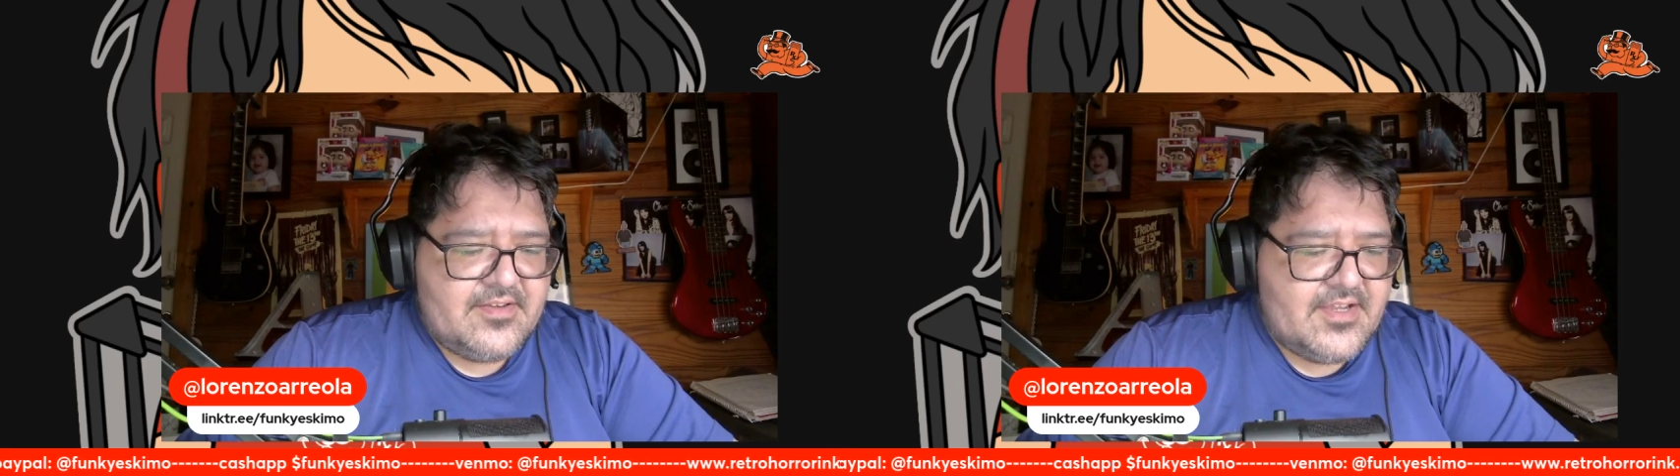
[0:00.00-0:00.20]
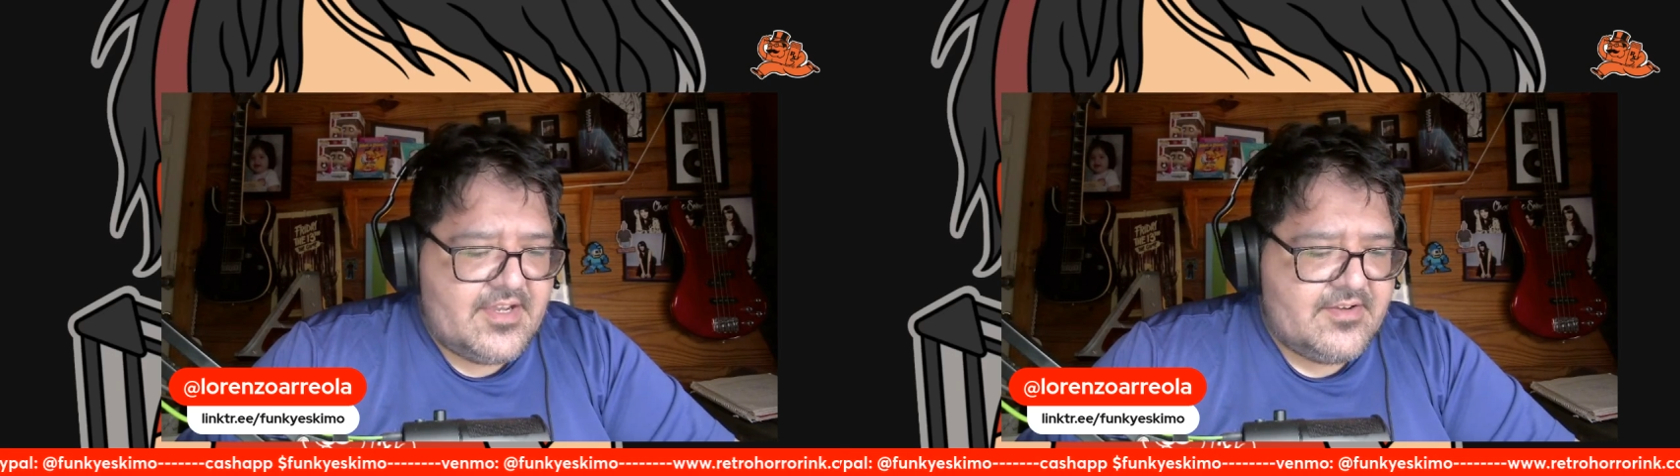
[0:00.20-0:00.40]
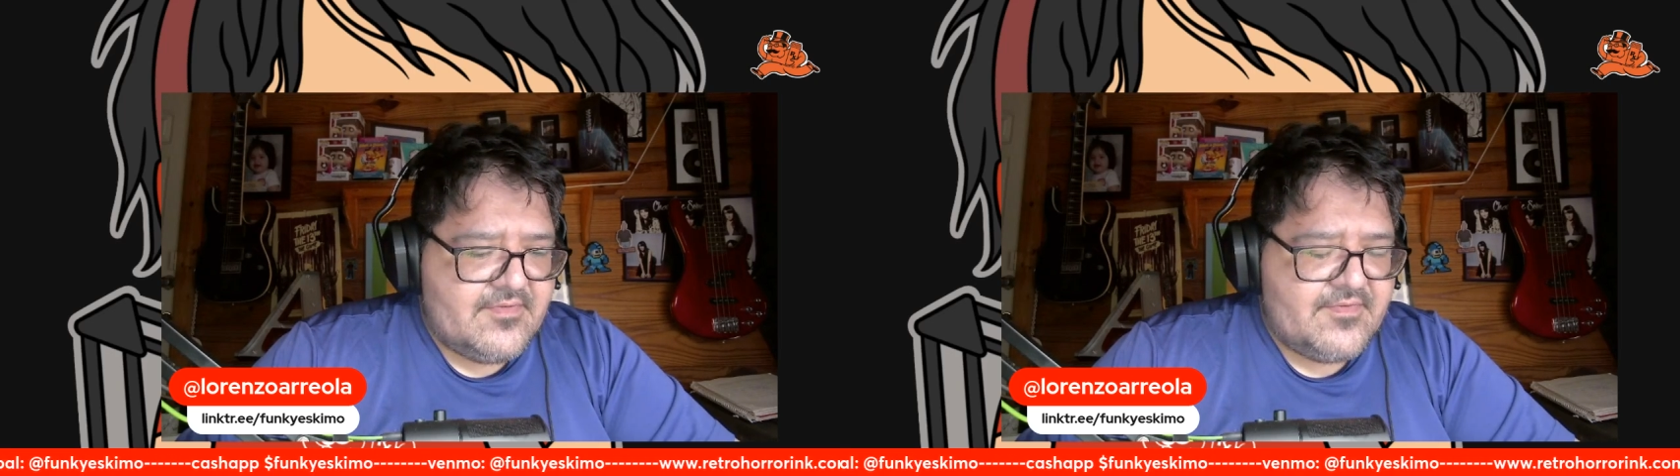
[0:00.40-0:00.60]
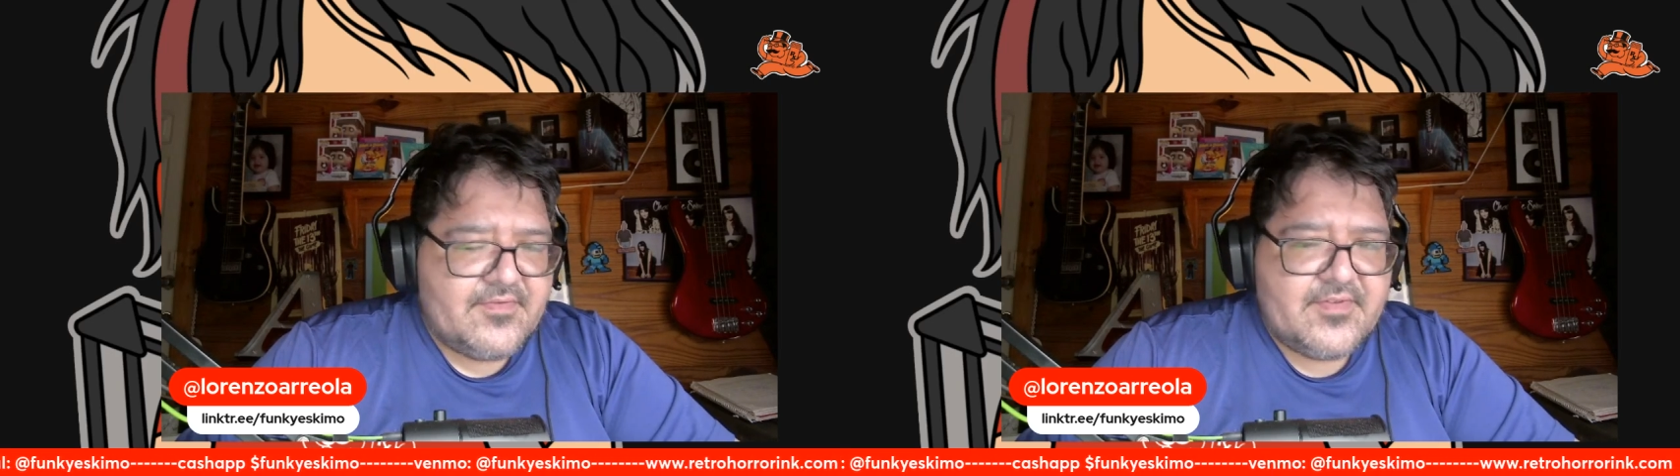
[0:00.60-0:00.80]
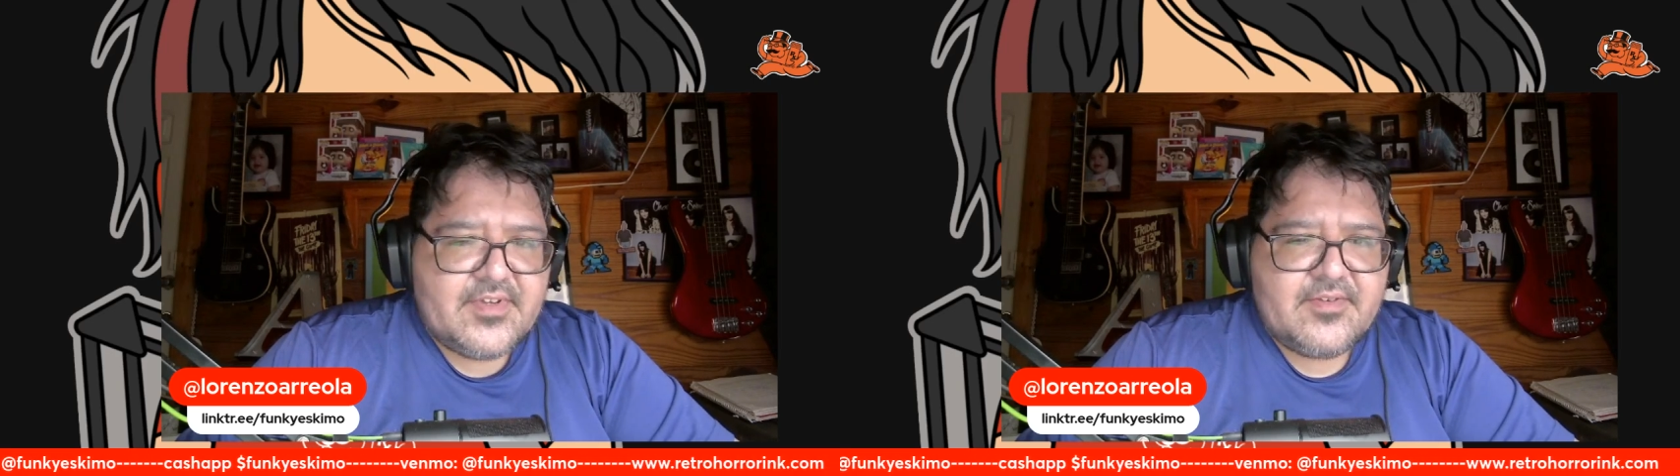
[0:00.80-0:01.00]
No, I don't
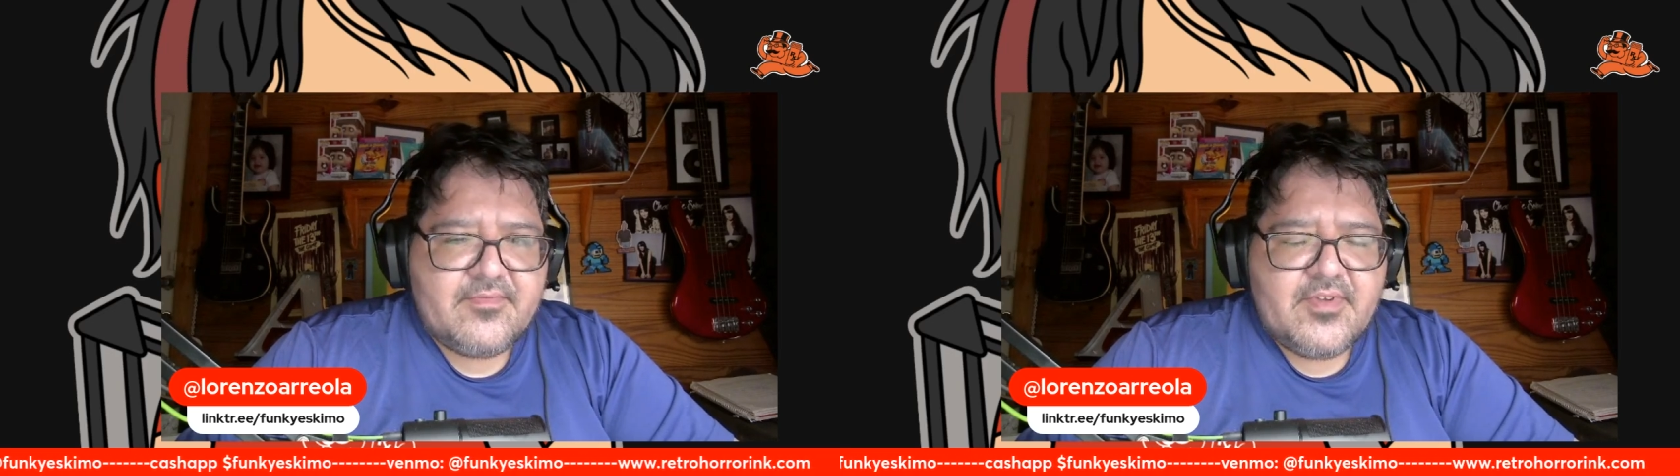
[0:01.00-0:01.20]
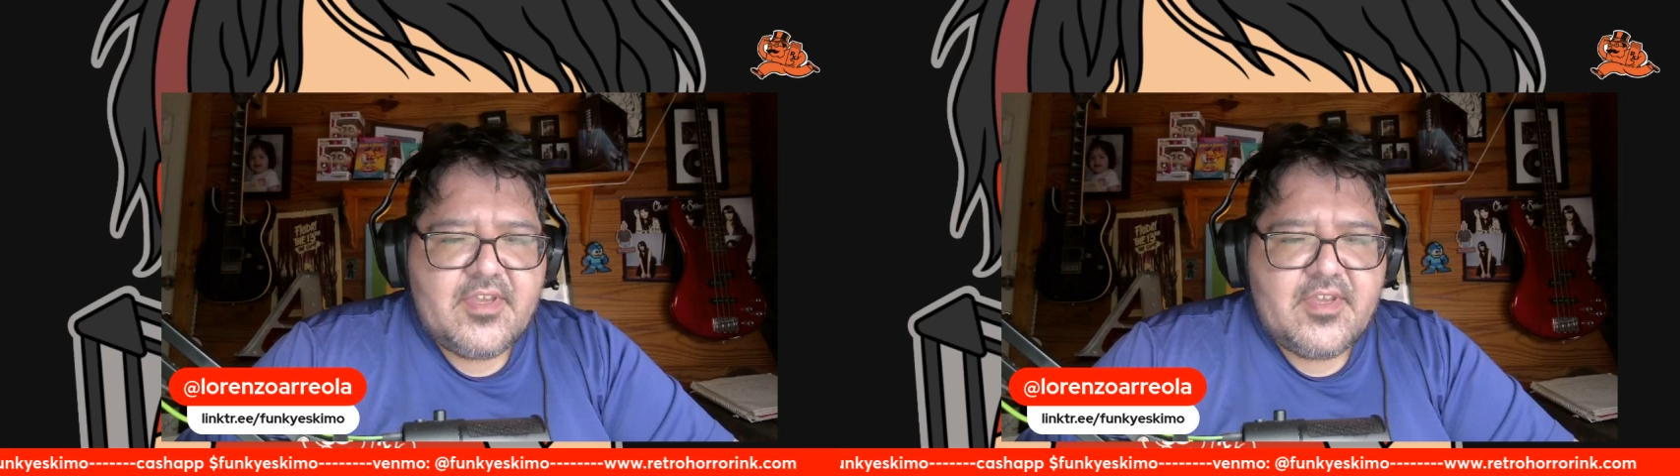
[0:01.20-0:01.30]
feel fine.